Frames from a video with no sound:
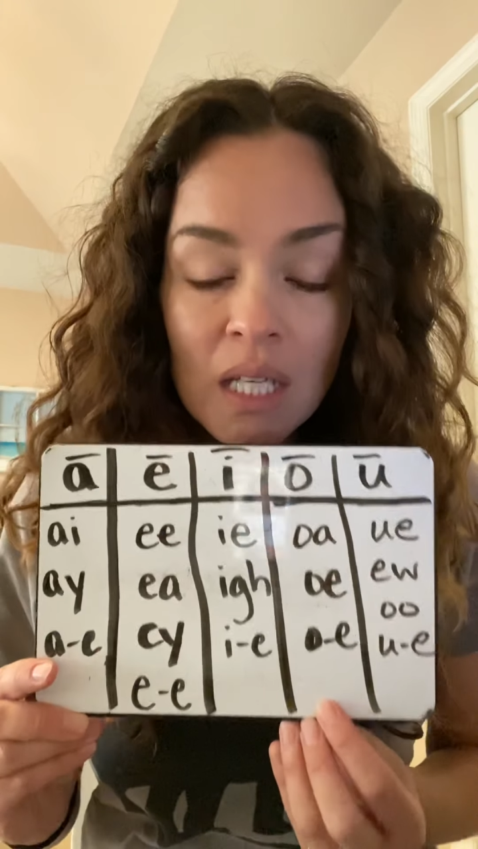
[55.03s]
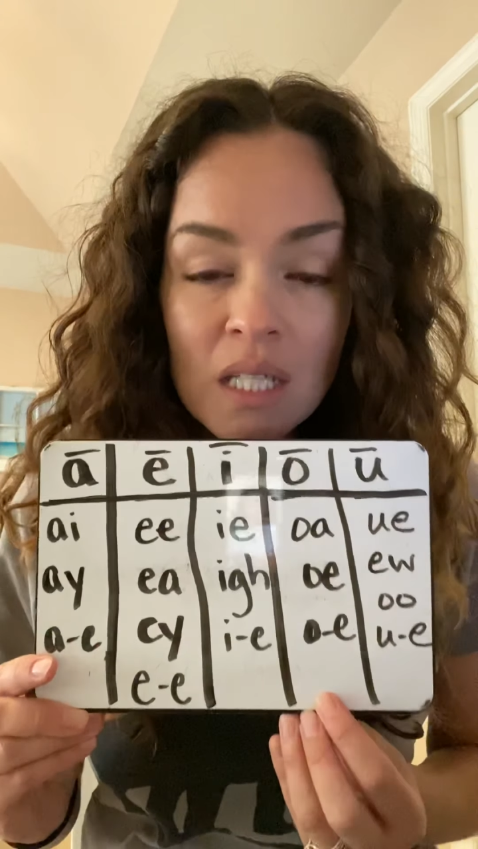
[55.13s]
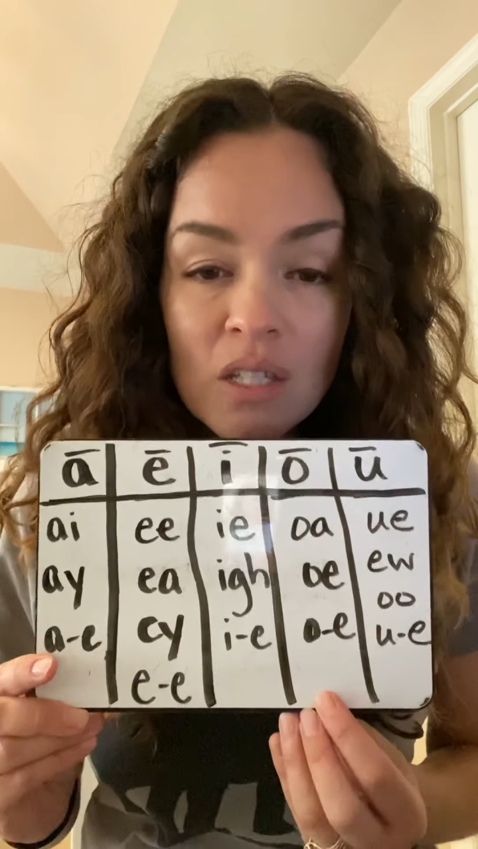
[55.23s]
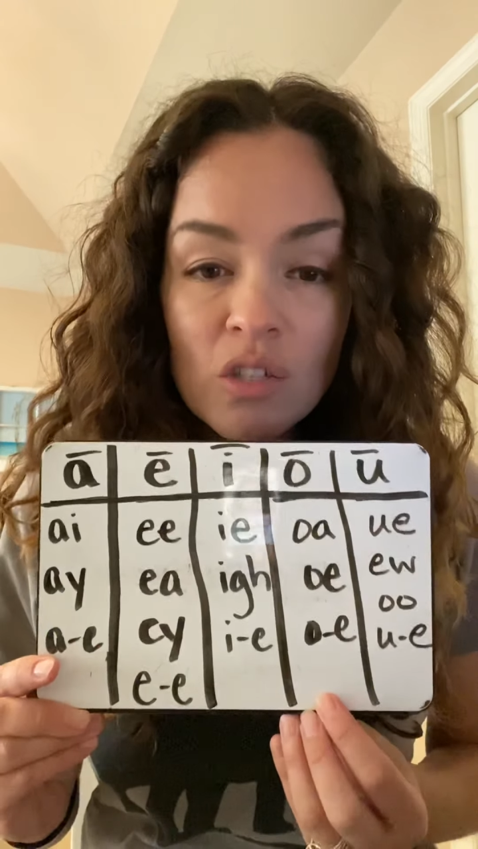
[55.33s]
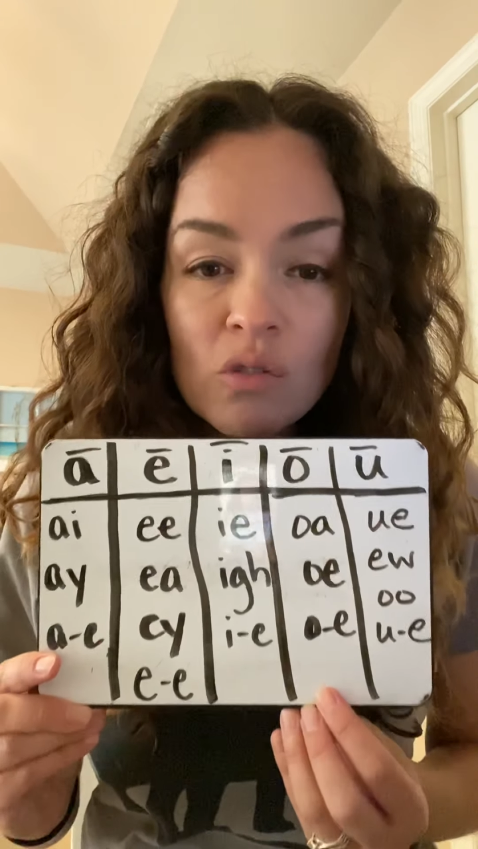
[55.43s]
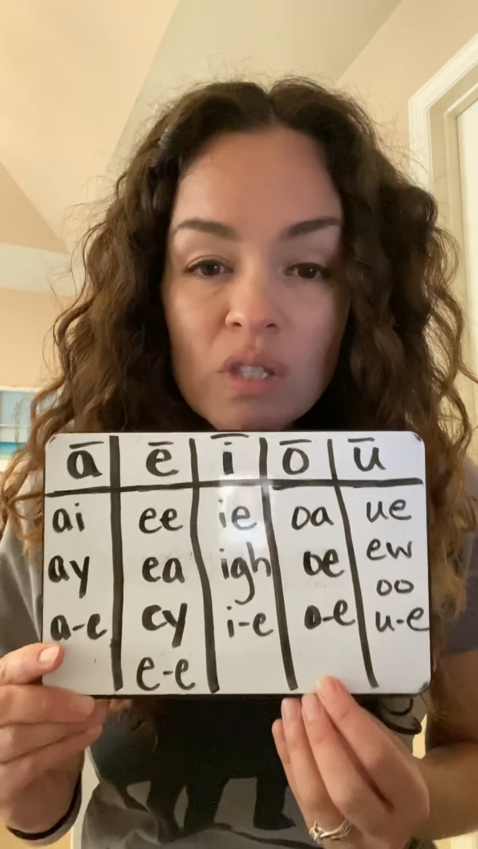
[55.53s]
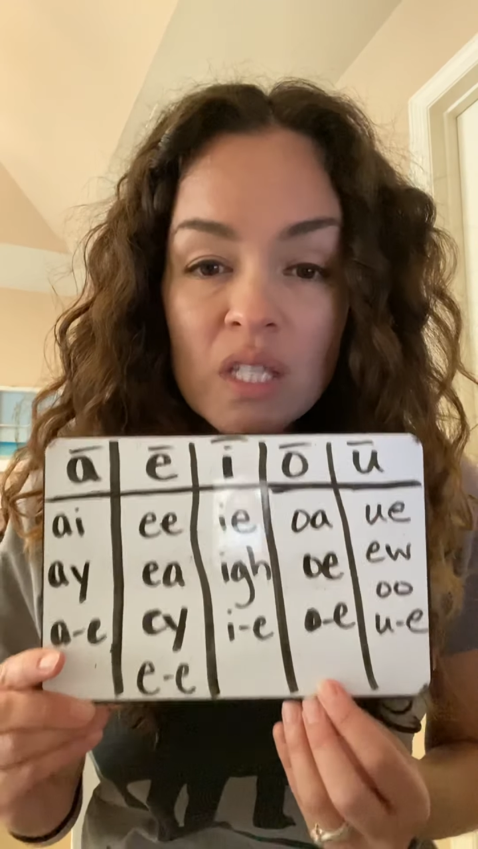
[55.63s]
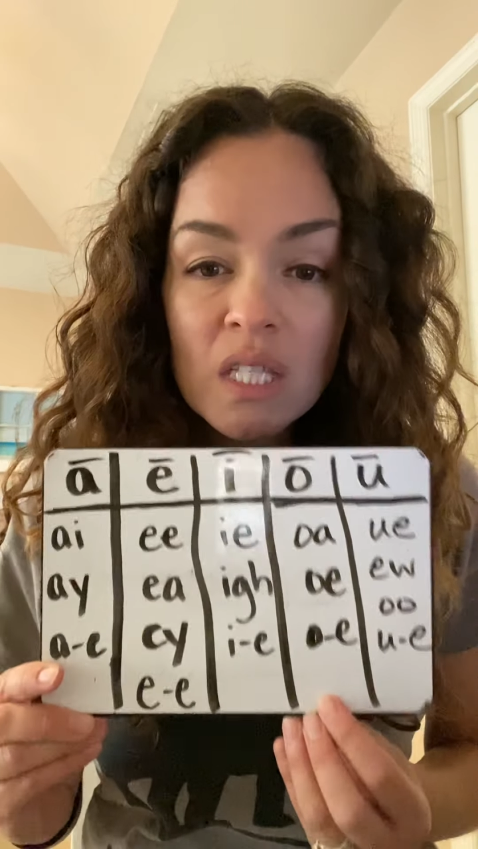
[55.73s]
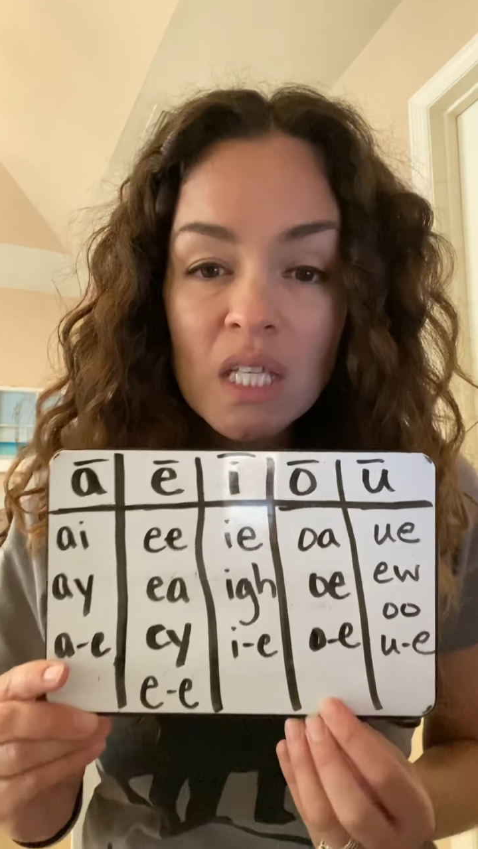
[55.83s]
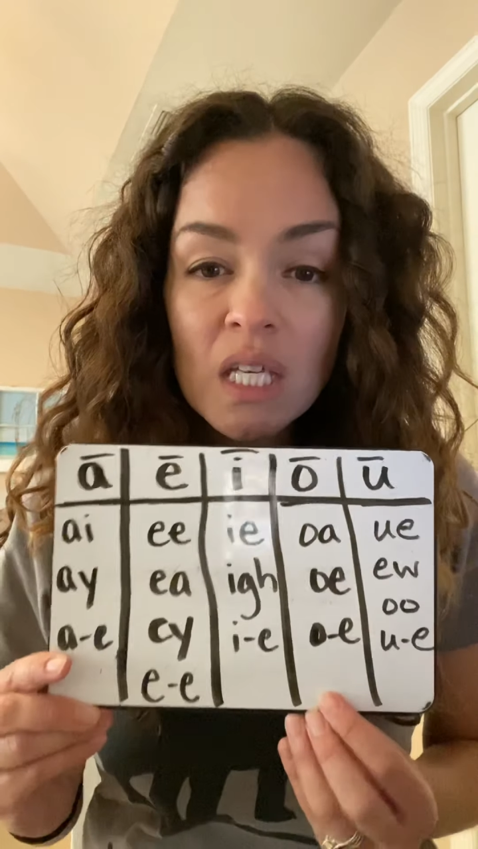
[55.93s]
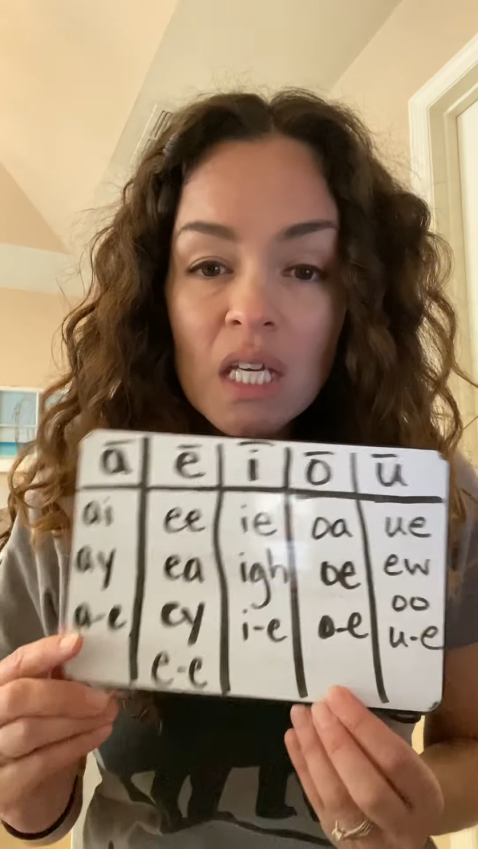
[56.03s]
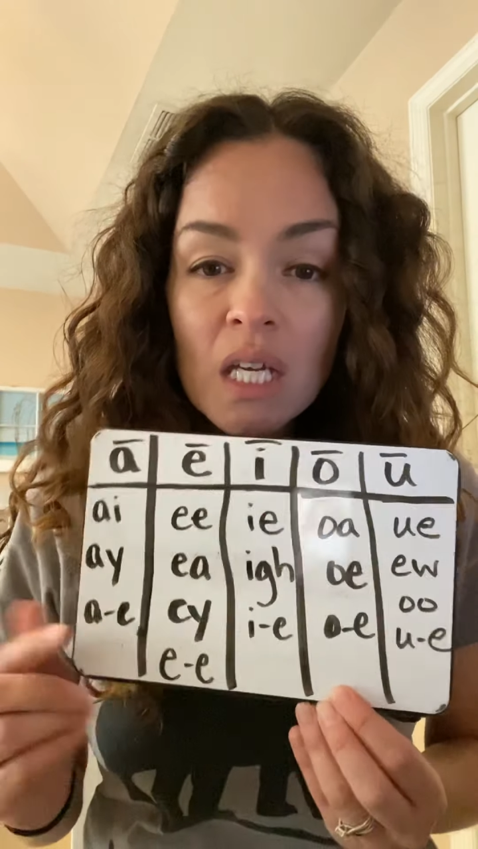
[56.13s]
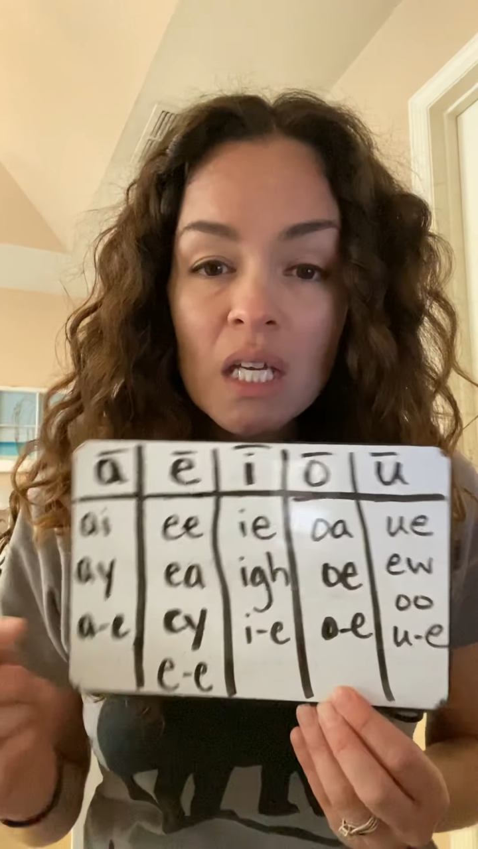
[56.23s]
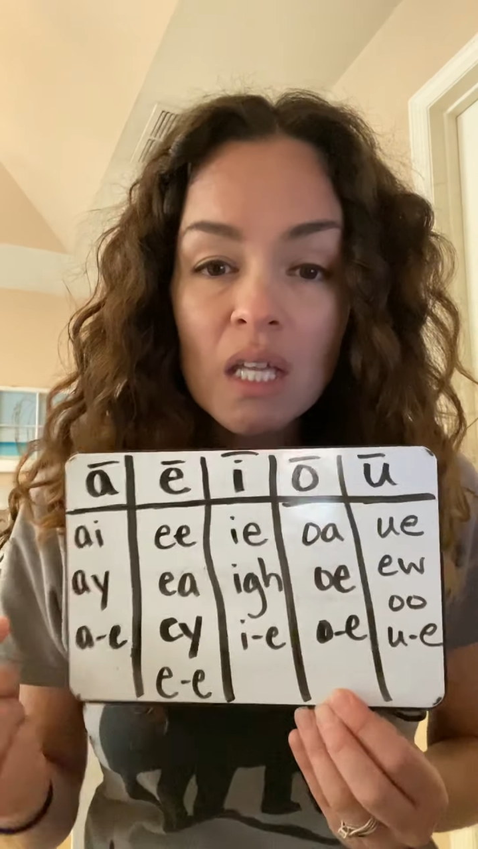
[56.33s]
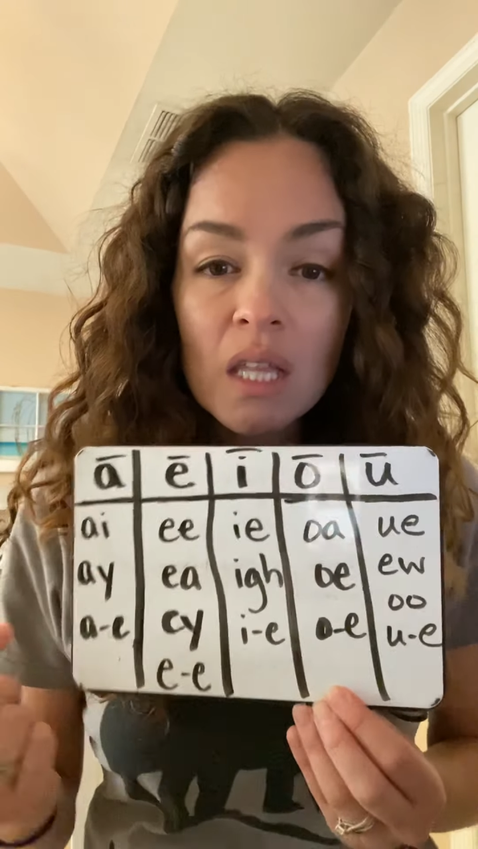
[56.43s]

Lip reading: is to see